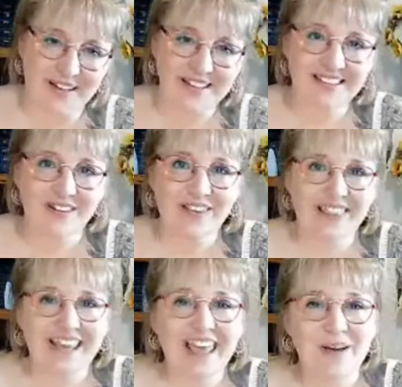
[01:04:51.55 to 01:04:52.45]
So I
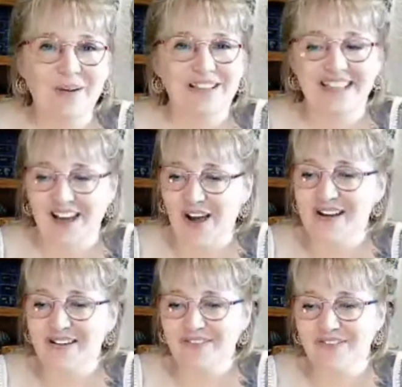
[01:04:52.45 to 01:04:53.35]
think it was kind
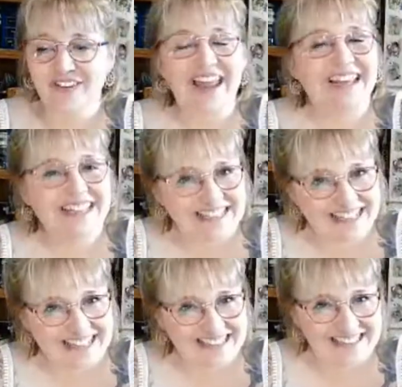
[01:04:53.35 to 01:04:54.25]
of
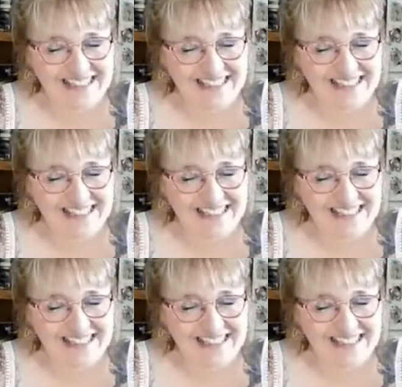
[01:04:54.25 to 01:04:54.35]
fated.